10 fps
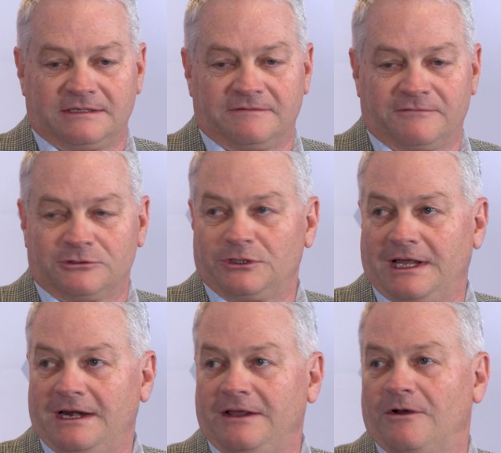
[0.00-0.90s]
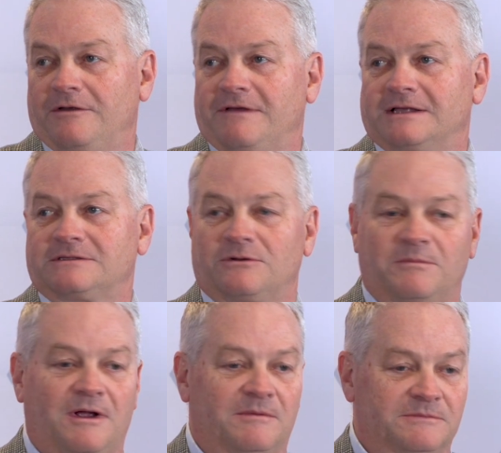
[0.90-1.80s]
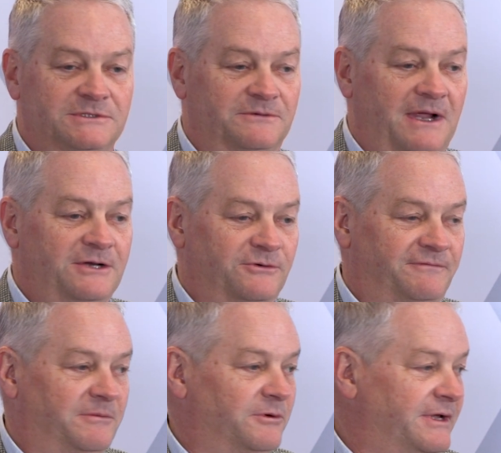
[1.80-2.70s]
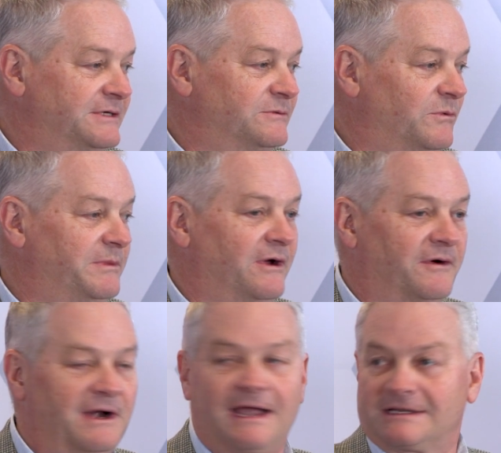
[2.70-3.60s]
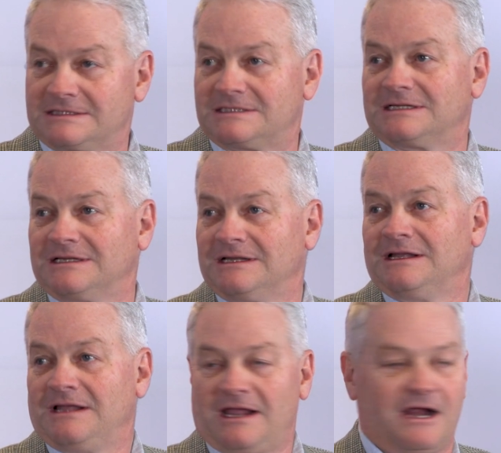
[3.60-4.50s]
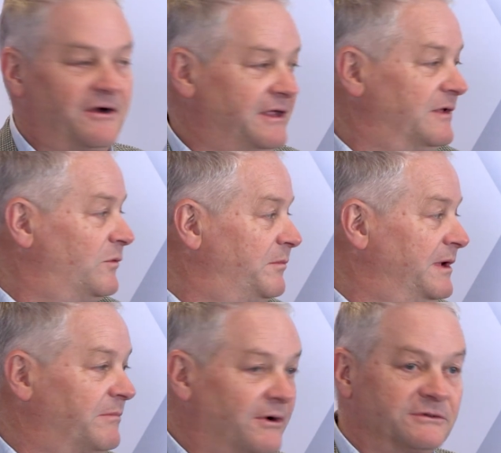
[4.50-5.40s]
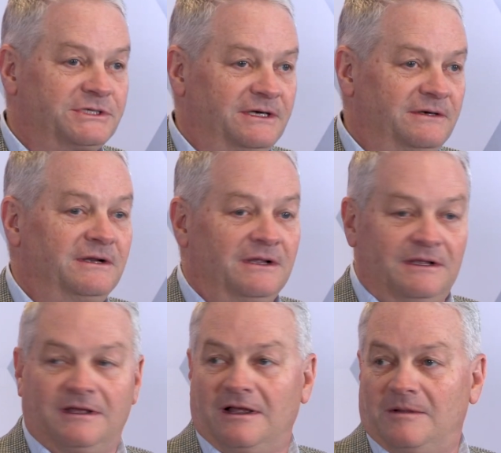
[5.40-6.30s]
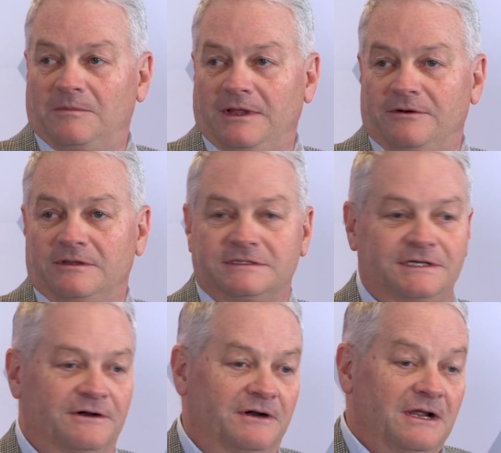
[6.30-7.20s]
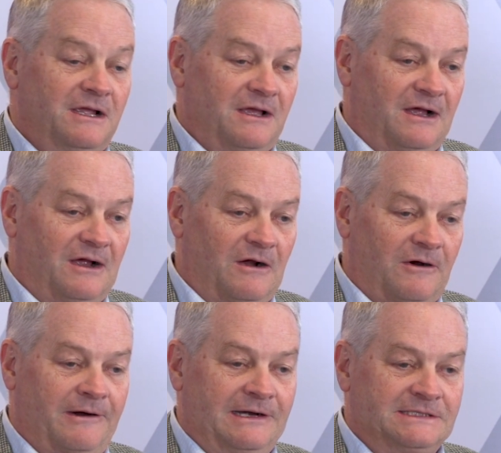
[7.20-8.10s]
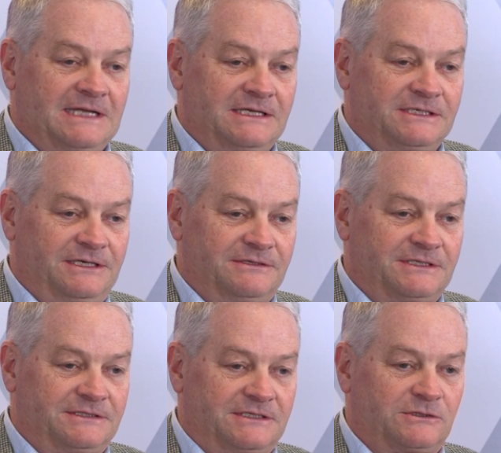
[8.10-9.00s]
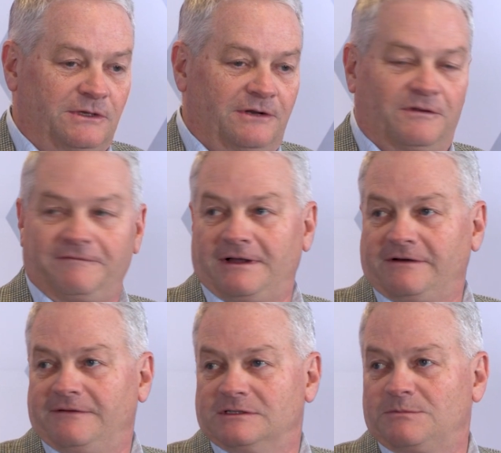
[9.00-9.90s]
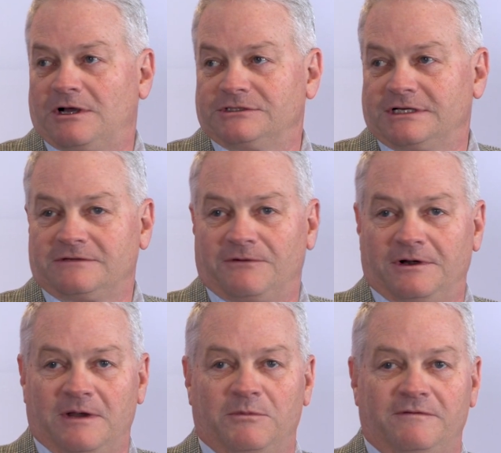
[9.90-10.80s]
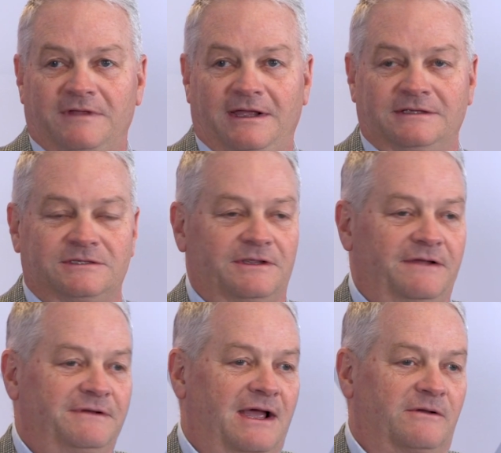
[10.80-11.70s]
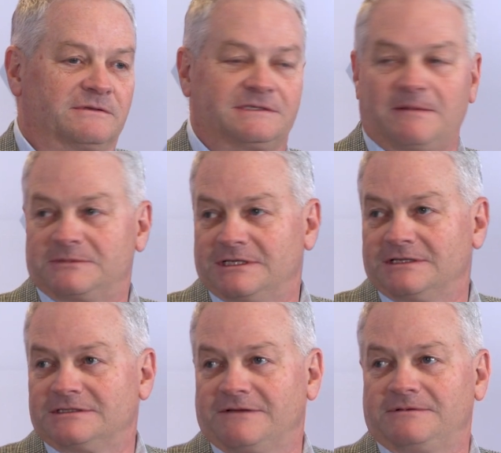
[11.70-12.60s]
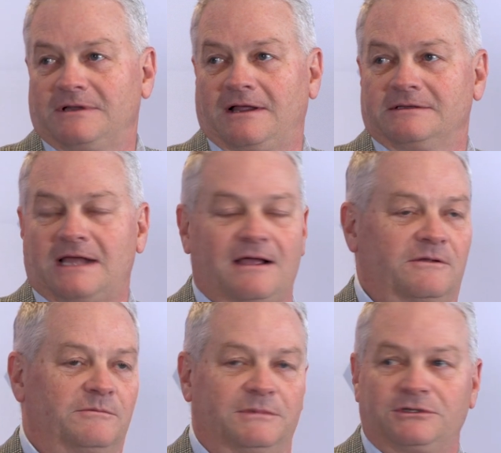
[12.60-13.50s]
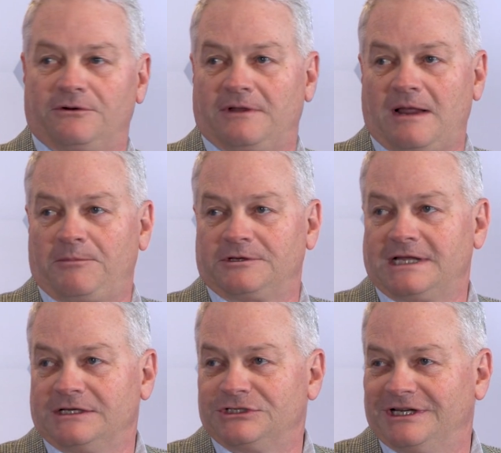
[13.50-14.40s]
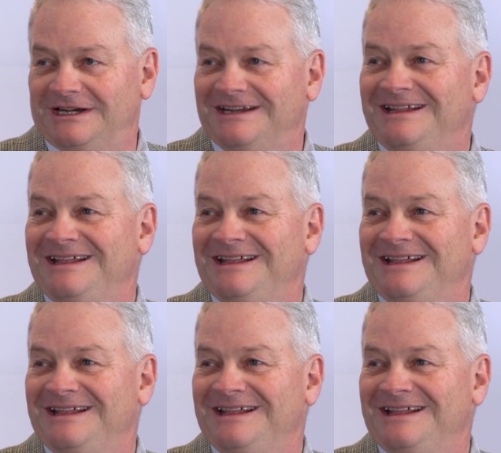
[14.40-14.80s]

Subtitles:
to virtually any cardiovascular problem. So atrial fibrillation will be our next area that we'll be approaching later this year. Our organization uses this clinical effectiveness project for a number of things. So they've tackled sepsis, they've tackled maternal hypertension,